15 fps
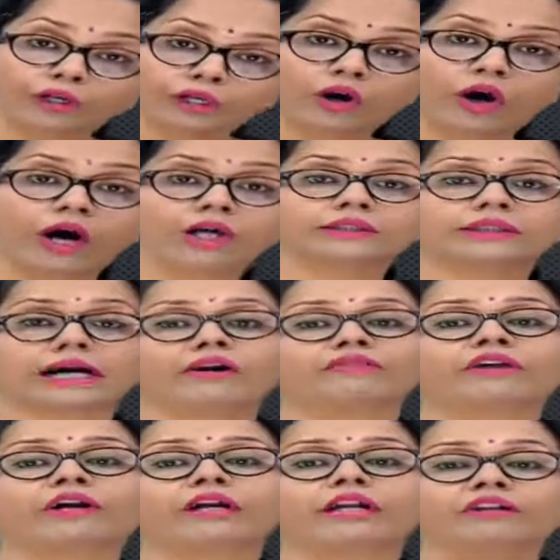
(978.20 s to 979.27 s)
because
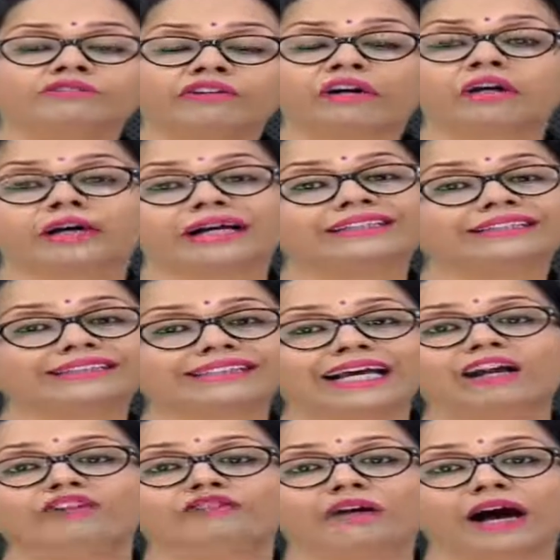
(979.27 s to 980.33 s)
our liver
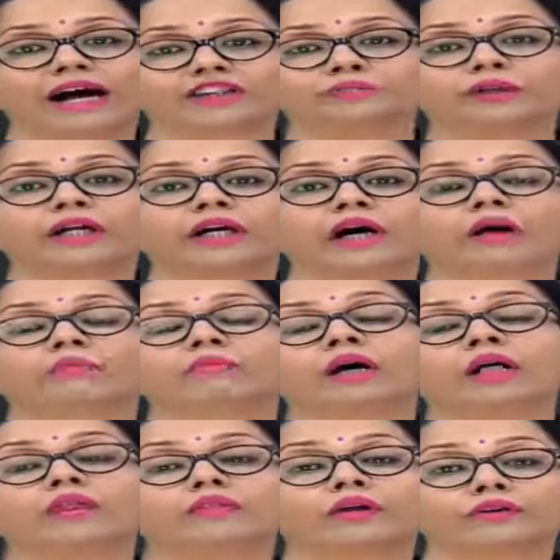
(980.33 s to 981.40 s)
itself has
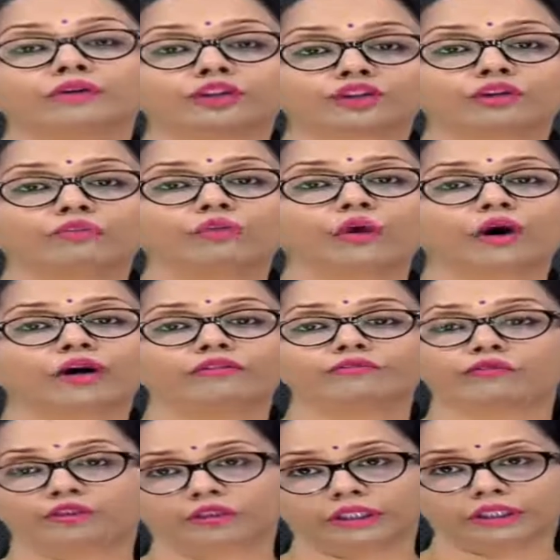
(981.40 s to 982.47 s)
become the reservoir
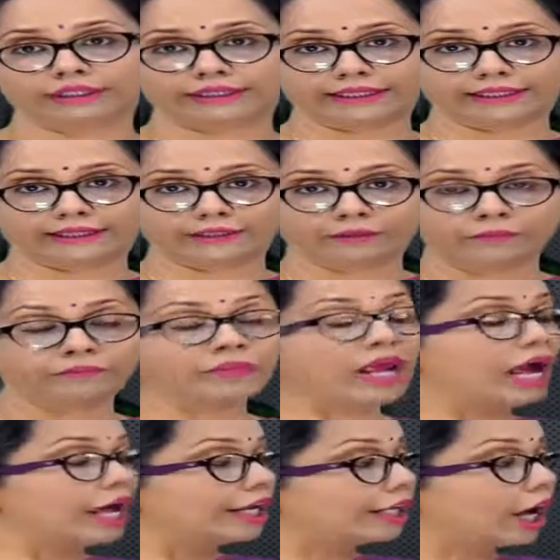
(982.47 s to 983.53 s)
for the disease.
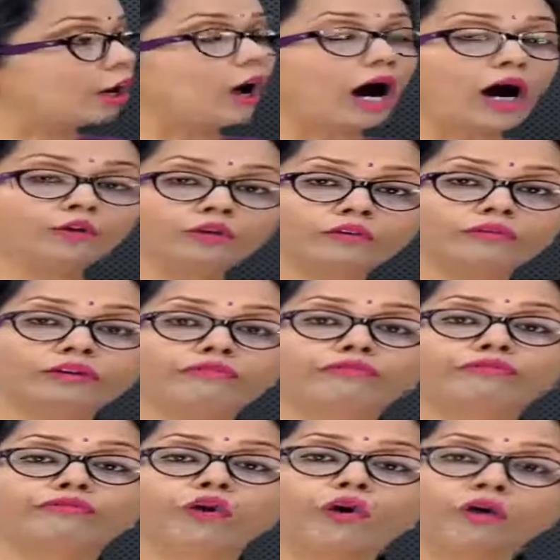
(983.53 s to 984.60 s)
Now, out of the
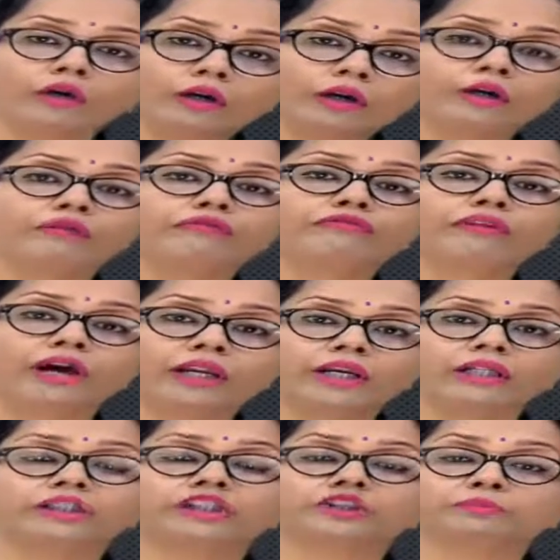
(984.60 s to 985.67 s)
4
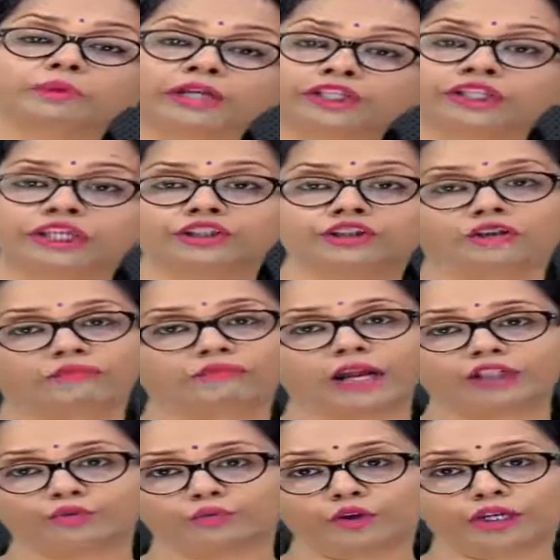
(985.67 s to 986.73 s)
various species of
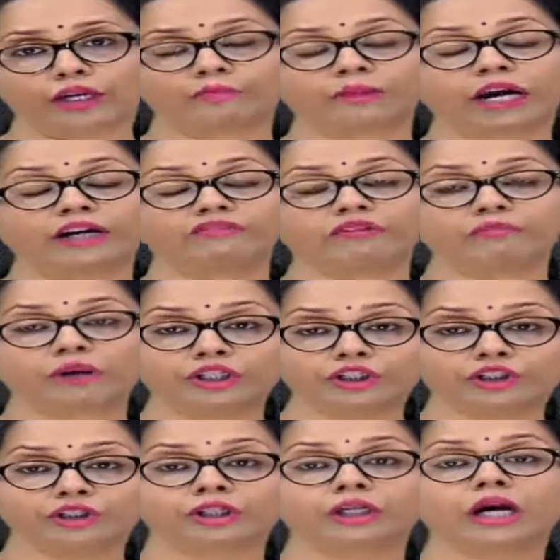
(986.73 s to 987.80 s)
Plasmodium that we
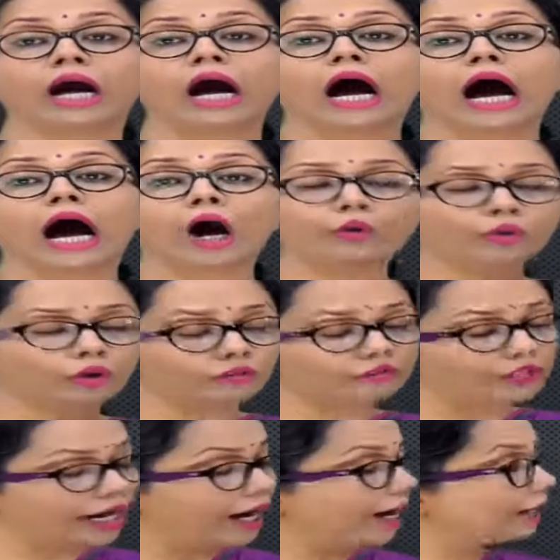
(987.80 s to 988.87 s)
mentioned, out
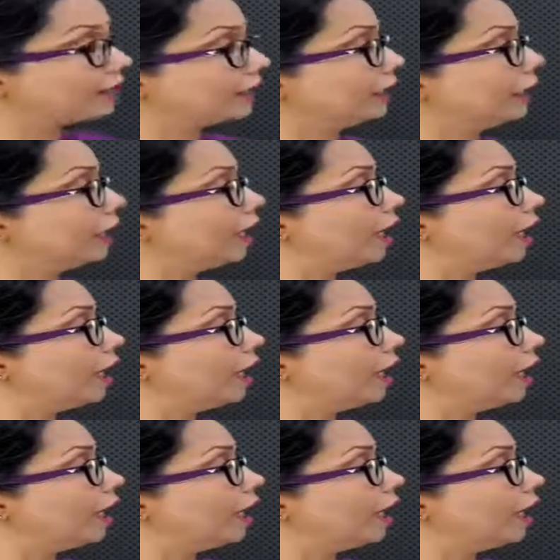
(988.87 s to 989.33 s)
of that,